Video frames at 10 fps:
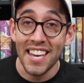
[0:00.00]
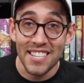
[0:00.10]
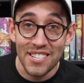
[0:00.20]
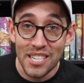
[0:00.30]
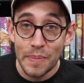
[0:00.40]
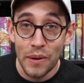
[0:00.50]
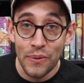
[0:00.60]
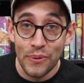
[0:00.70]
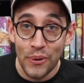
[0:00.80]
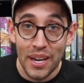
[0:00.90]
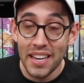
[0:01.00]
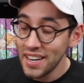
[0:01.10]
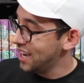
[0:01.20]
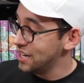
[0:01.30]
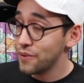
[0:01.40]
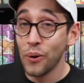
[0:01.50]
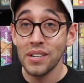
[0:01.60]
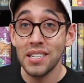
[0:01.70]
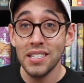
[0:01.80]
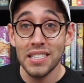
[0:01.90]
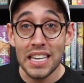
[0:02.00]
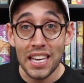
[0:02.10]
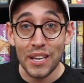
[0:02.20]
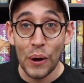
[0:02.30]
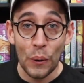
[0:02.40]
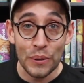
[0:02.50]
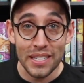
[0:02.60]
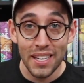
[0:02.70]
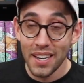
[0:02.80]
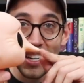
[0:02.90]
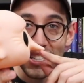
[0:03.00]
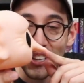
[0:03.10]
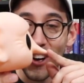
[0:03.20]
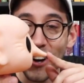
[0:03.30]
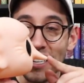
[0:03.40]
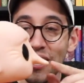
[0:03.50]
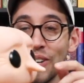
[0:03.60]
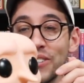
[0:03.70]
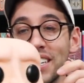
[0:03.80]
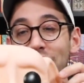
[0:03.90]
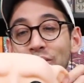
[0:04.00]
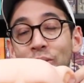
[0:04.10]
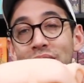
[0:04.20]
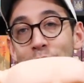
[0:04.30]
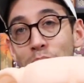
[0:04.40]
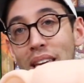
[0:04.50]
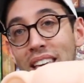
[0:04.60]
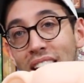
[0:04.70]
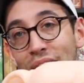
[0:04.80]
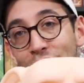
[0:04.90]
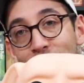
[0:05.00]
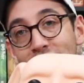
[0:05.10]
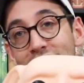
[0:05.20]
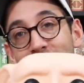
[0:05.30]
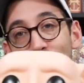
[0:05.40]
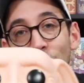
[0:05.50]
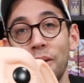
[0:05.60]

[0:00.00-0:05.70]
He has just been freed. And of course, his tea cozy, his long nose, and of course, big ears. This is